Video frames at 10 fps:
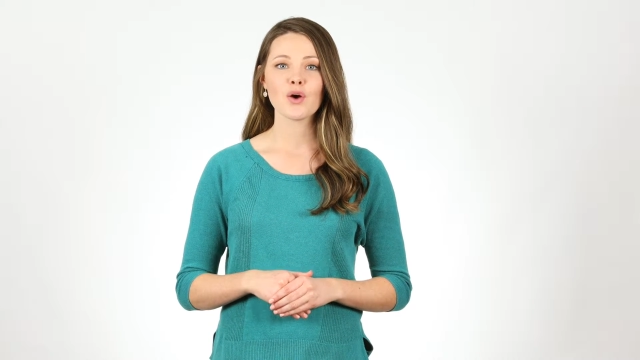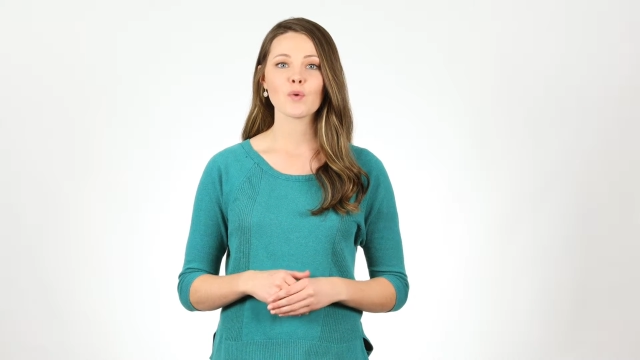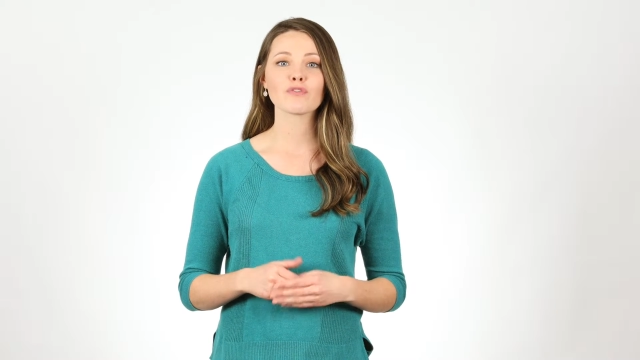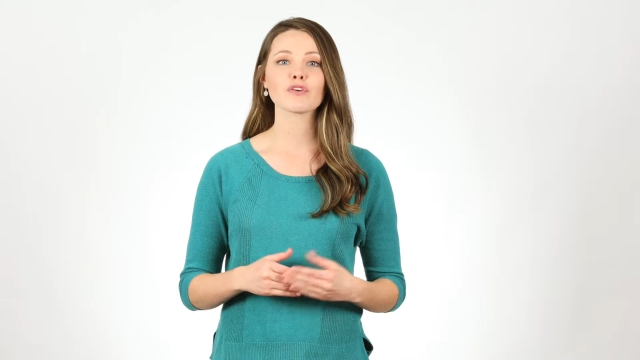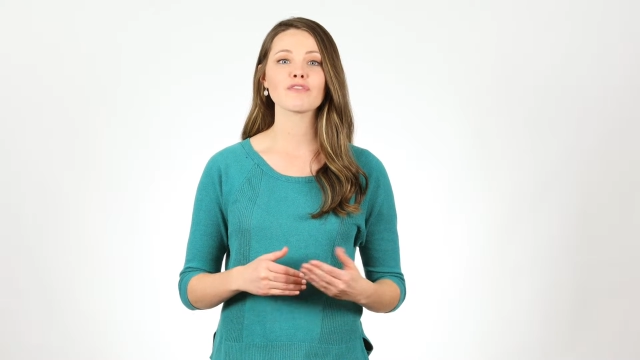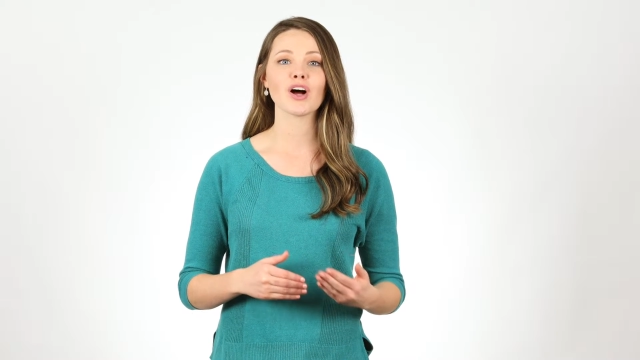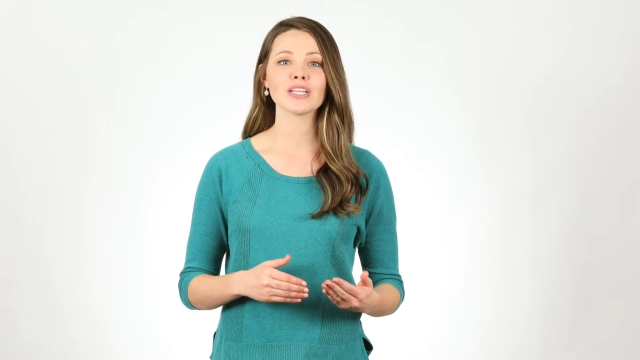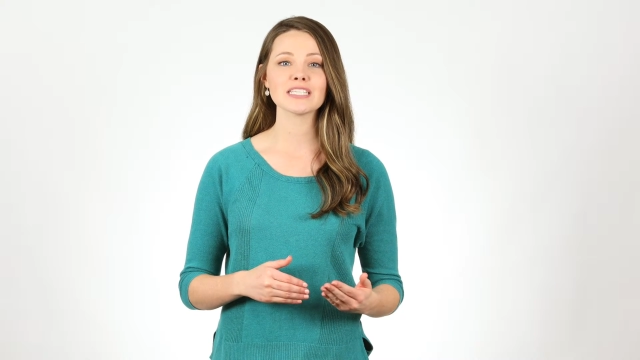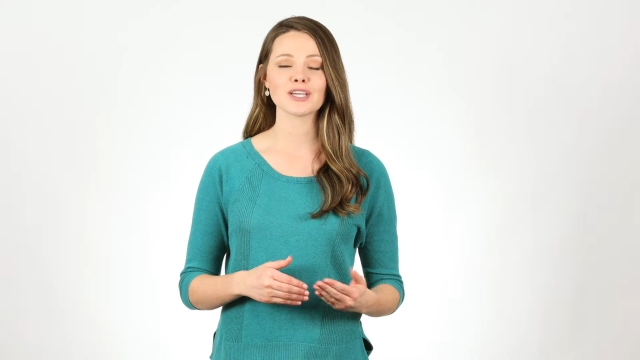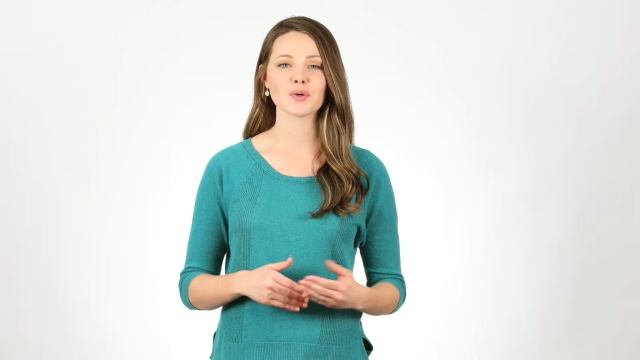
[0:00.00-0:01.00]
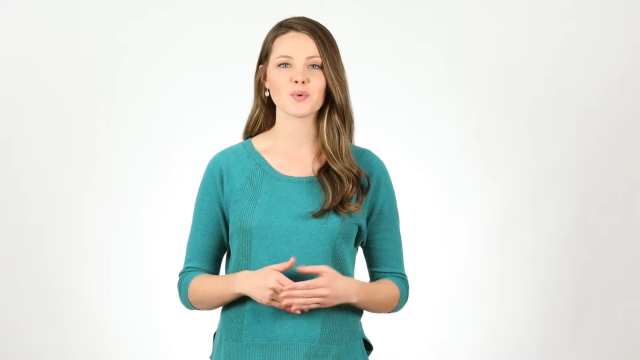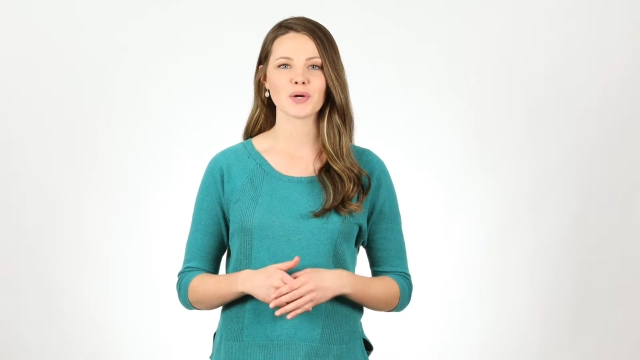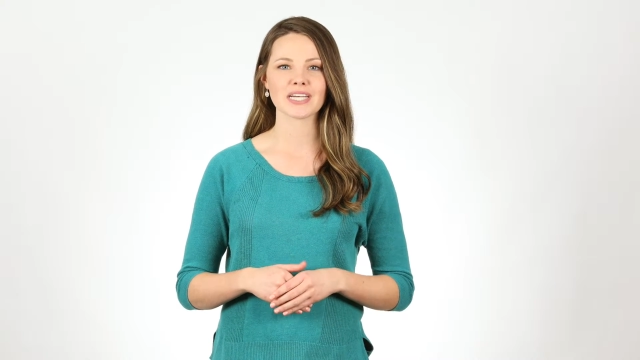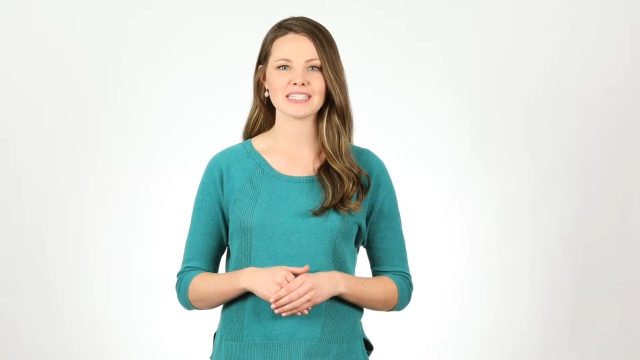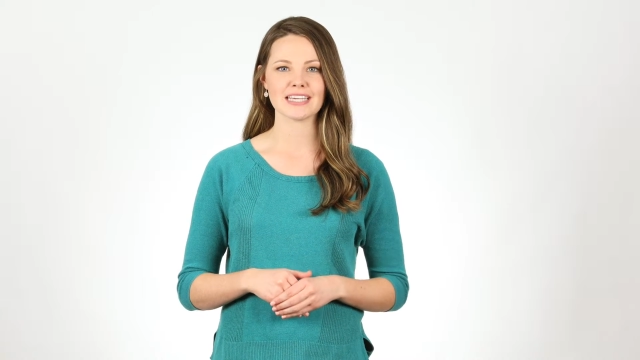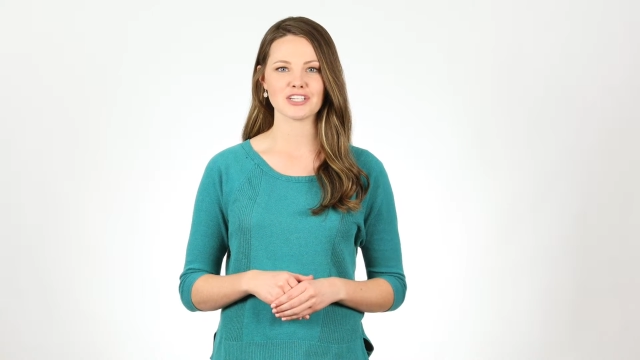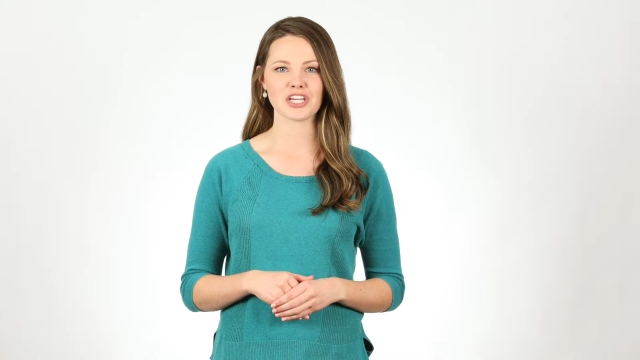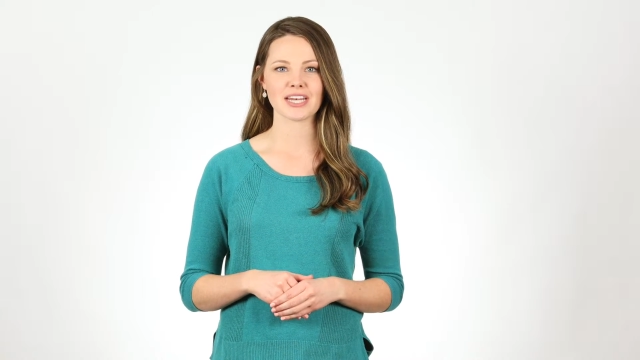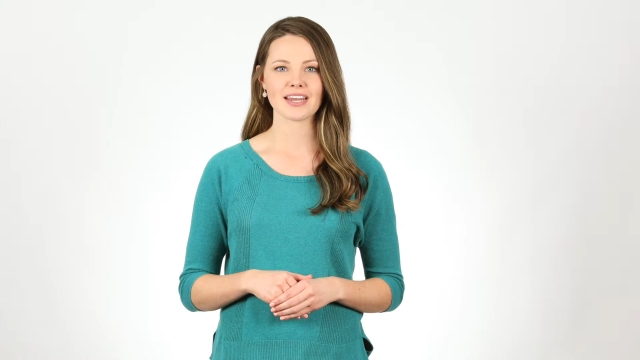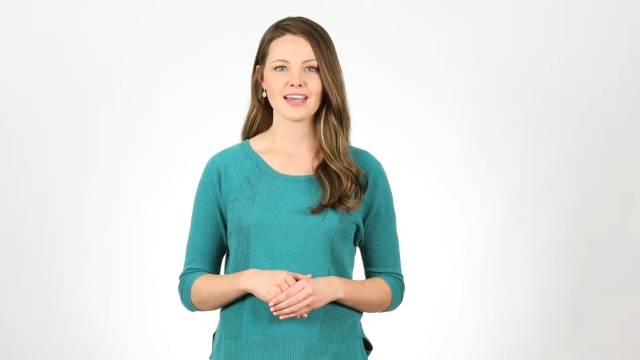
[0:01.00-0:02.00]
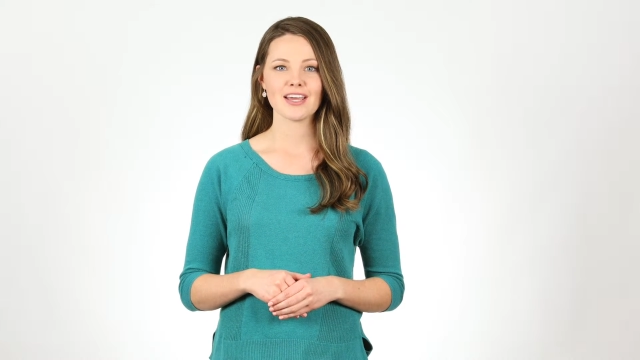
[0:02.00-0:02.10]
or for a volunteer organization.